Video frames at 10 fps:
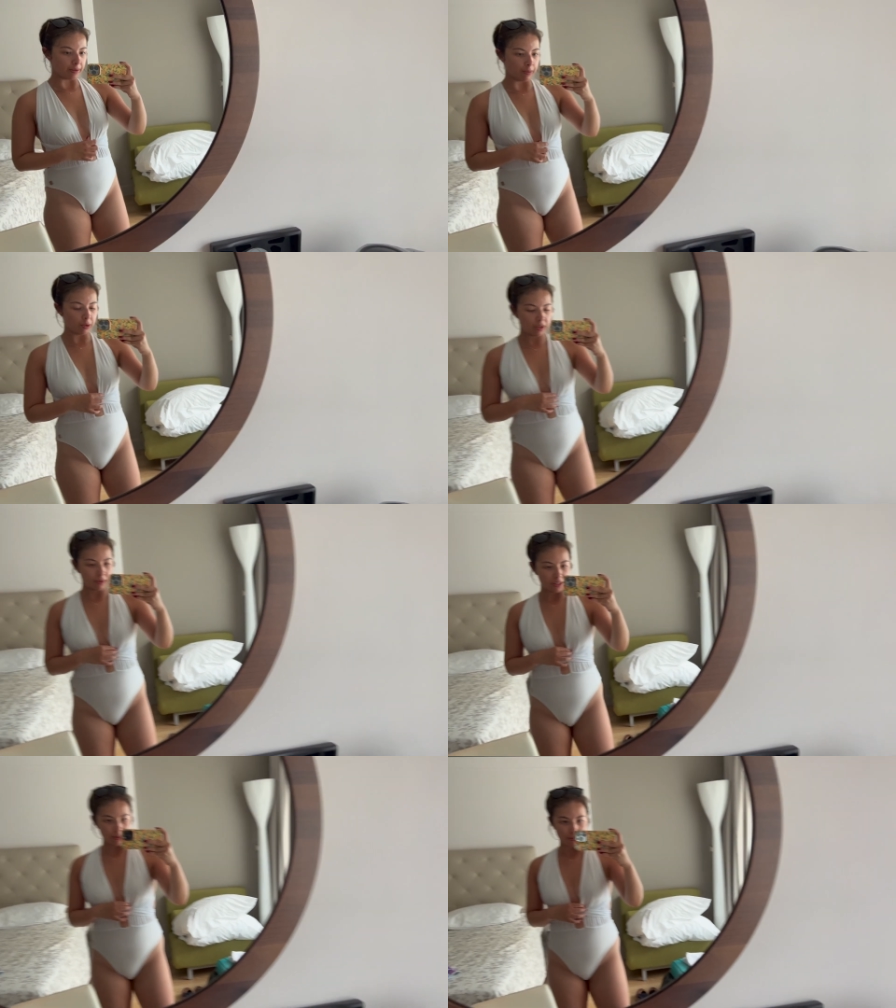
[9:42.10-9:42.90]
a
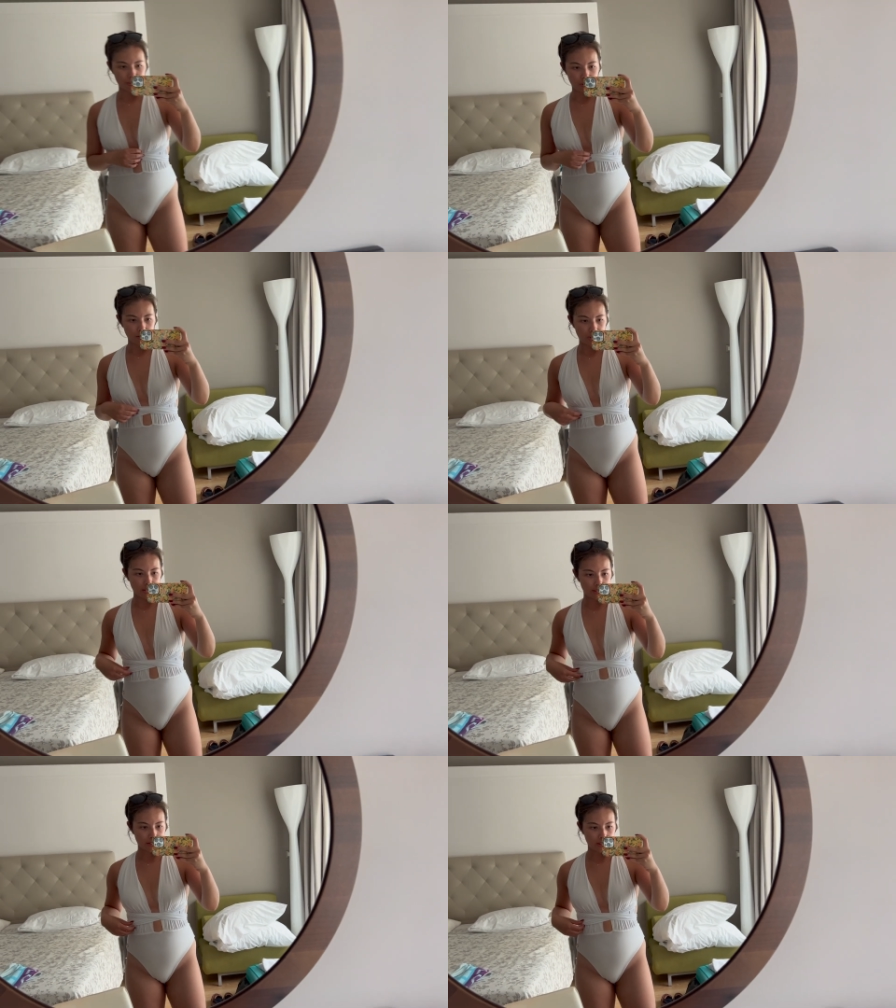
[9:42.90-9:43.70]
multi-way swimsuit.
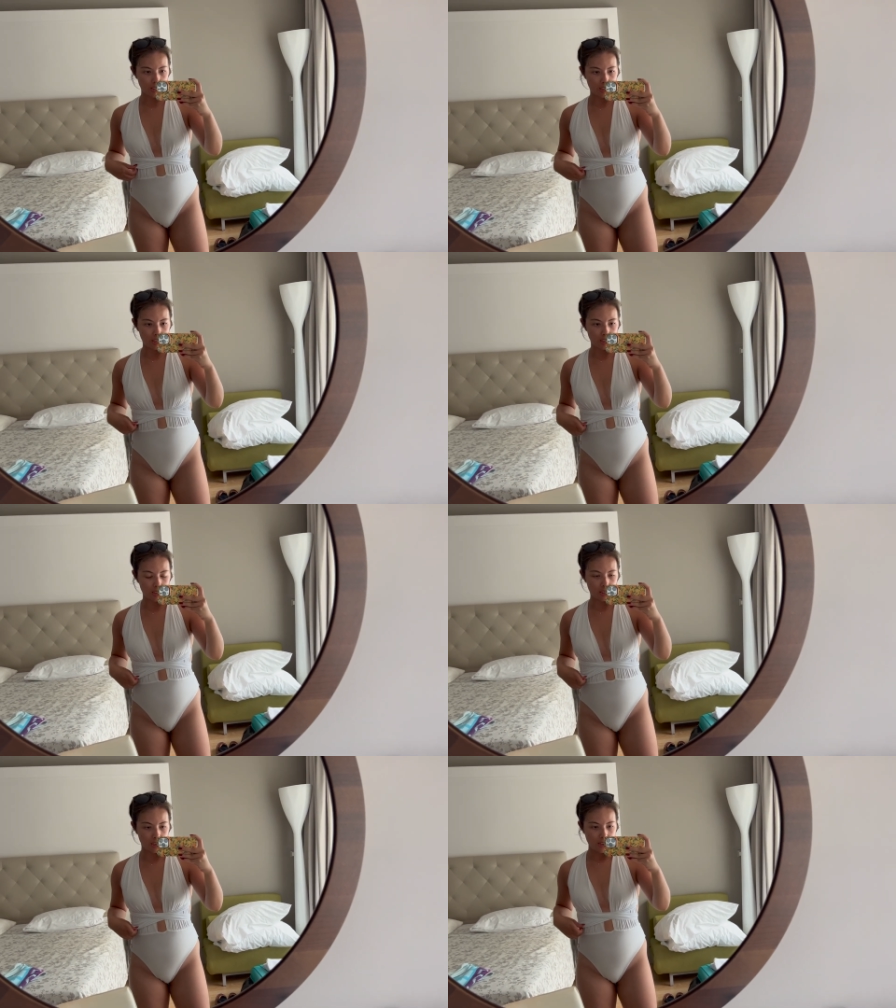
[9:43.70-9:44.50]
It's
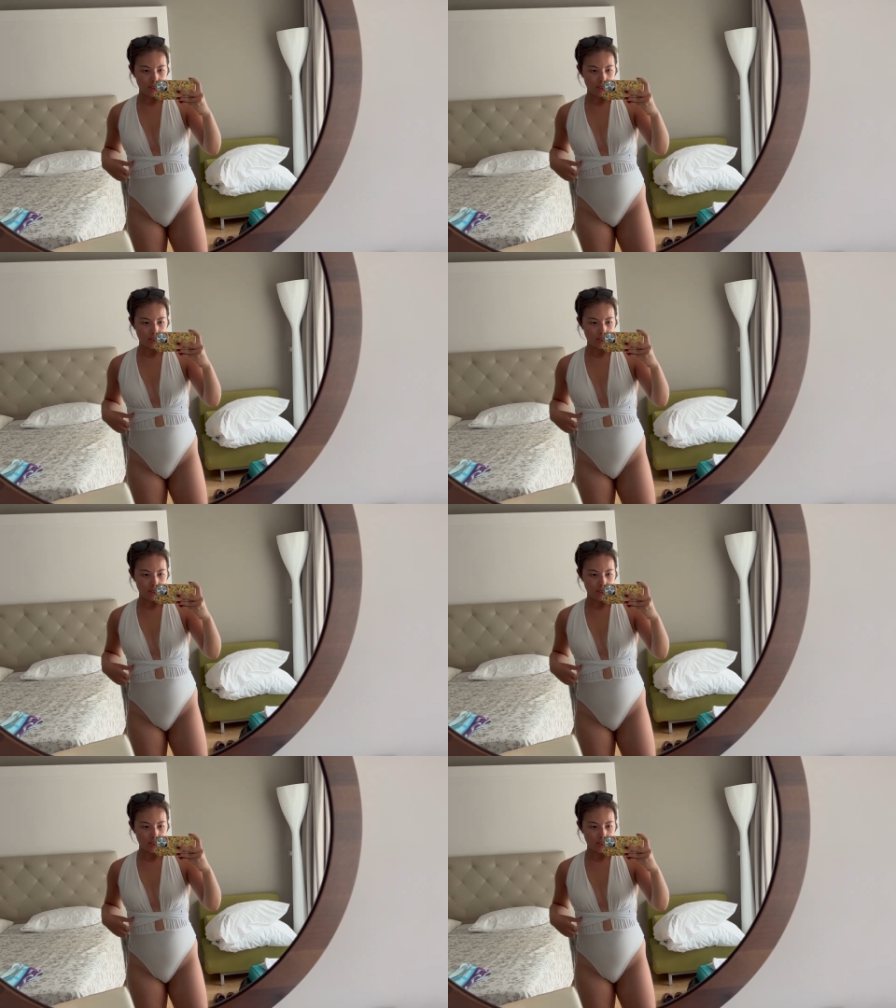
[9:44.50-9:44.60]
a